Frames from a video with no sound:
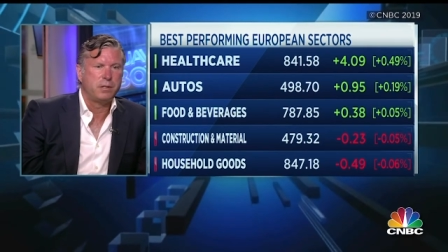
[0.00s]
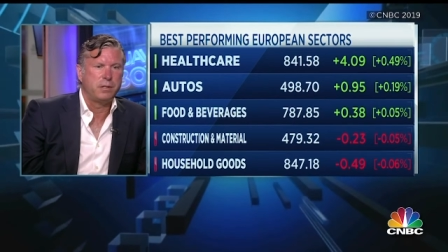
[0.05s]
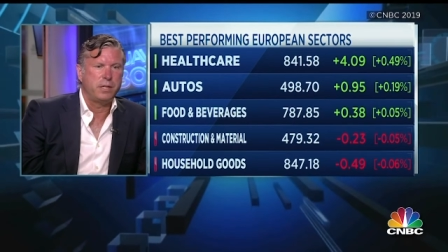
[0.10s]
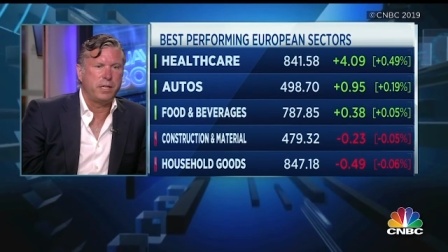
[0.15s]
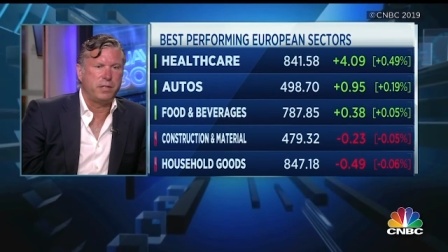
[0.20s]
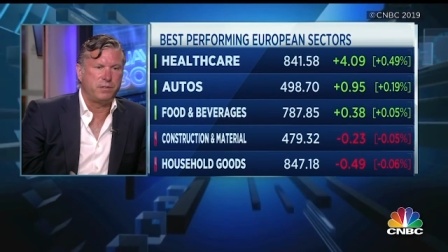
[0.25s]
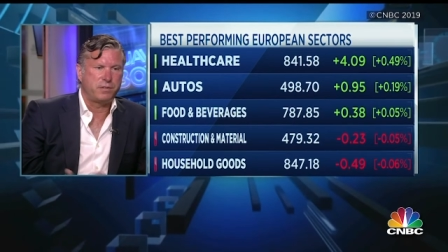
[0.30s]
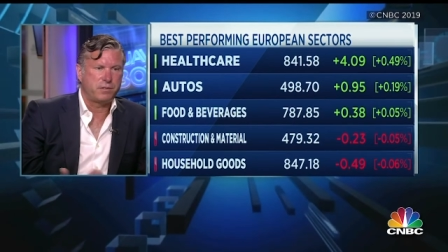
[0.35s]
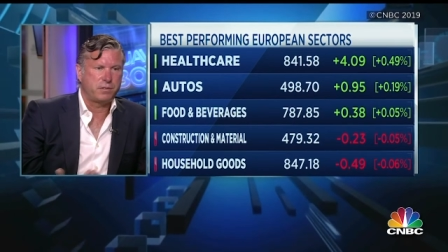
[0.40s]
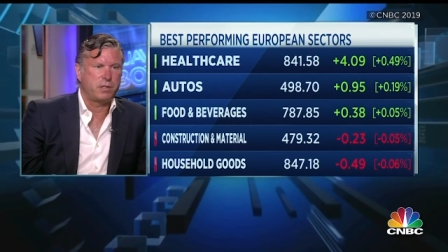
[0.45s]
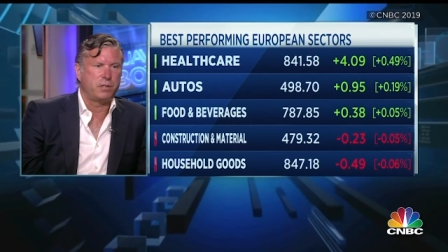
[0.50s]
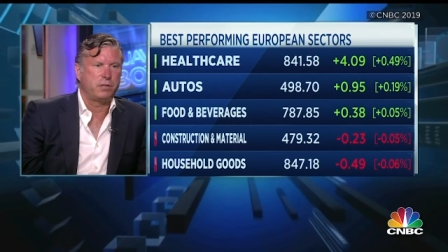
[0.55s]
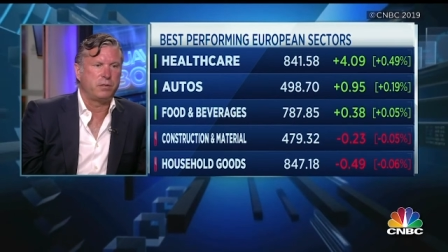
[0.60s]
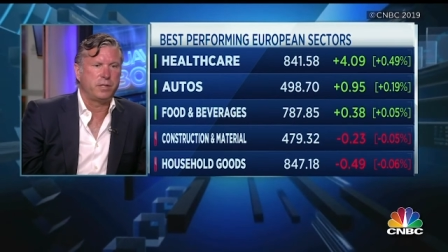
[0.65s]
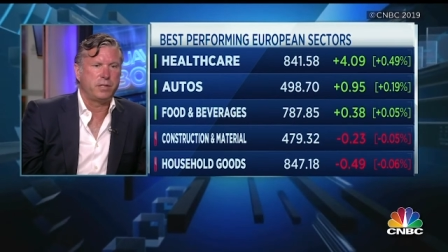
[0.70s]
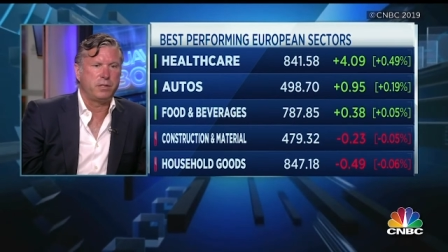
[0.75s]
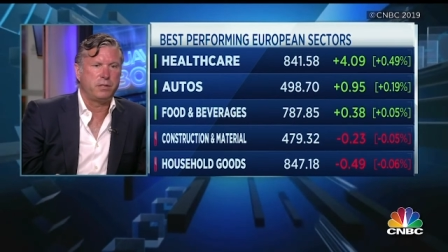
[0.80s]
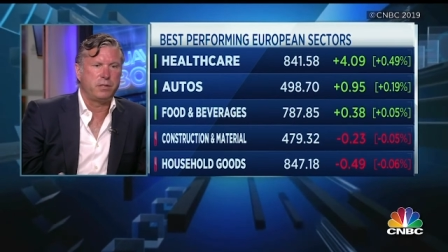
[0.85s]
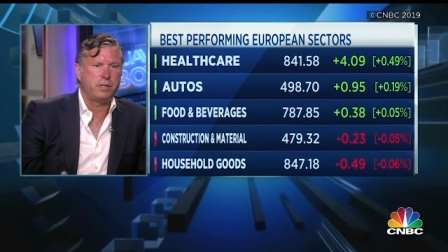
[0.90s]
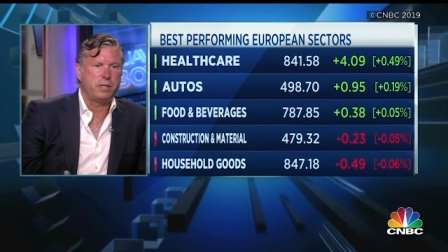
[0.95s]
in
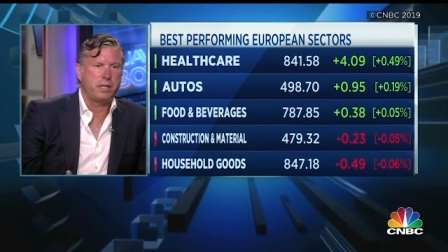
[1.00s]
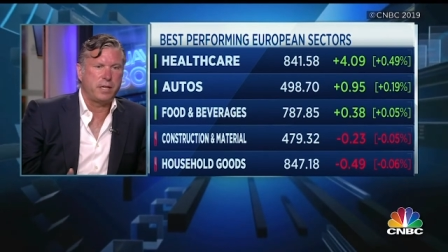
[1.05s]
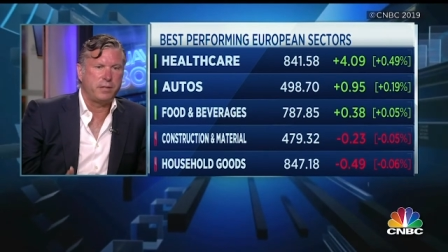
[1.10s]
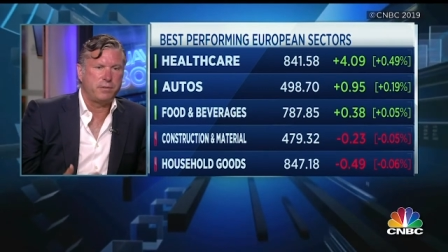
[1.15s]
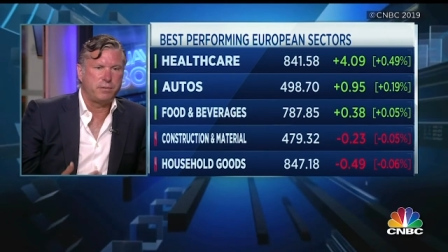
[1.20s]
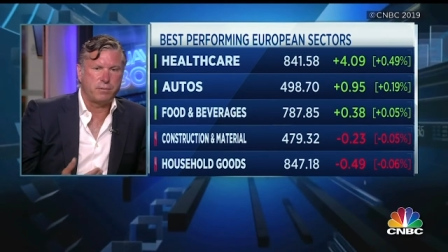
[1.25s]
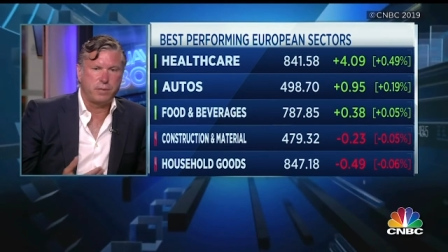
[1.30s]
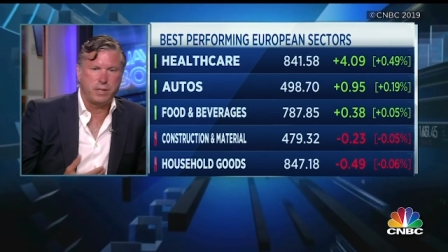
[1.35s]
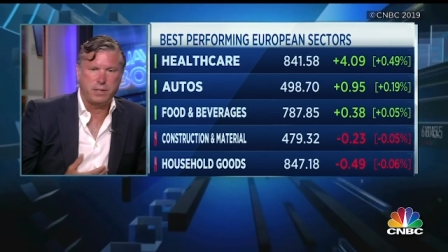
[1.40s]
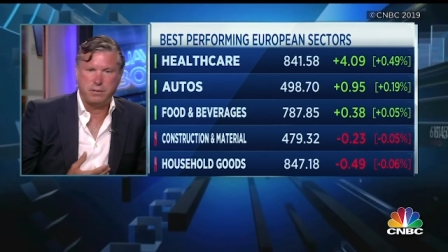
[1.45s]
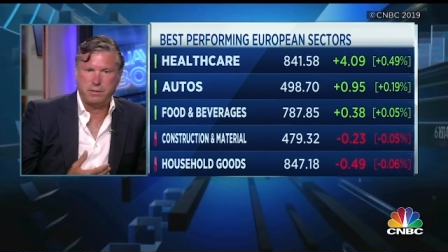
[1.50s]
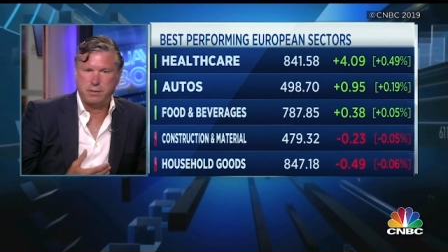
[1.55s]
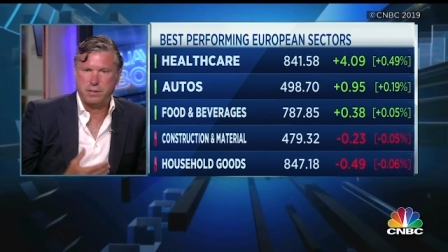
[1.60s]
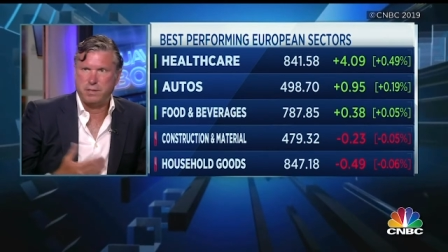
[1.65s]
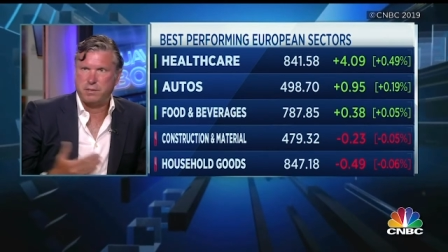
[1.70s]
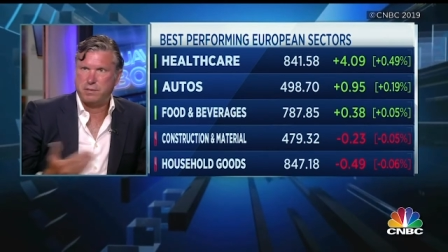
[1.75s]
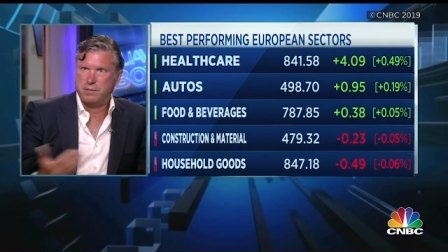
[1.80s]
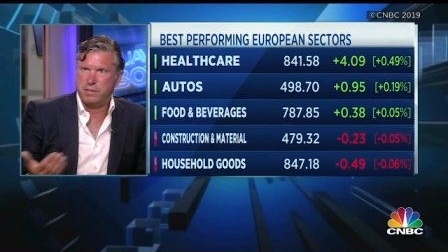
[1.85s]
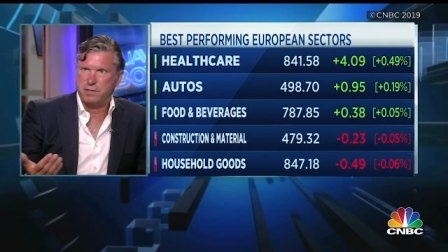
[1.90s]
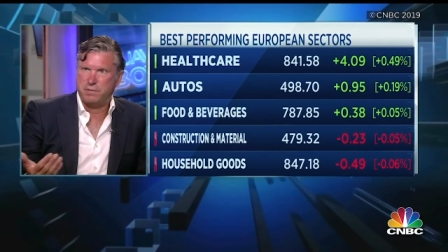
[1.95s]
sterling entering
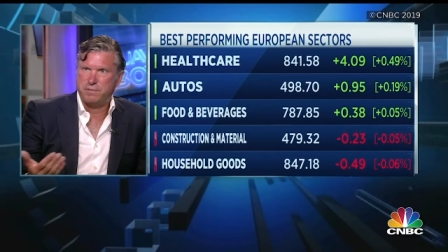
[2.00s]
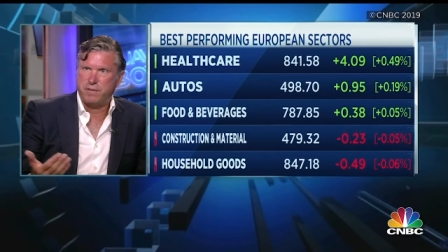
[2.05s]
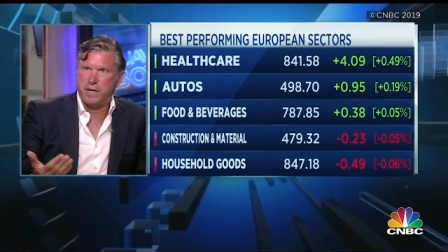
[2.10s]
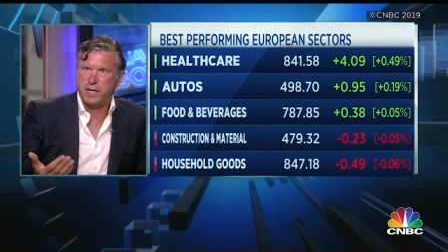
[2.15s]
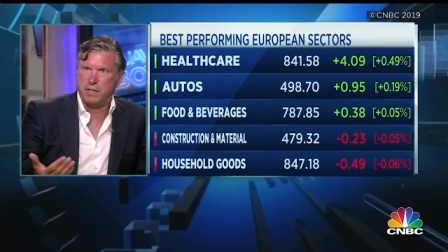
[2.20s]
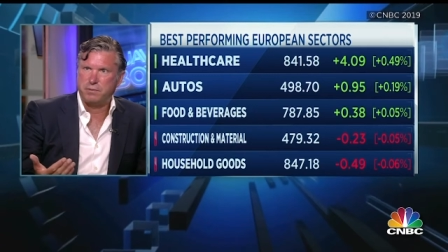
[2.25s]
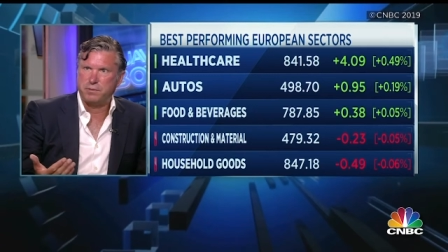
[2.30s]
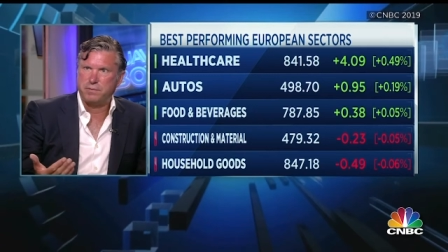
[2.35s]
this final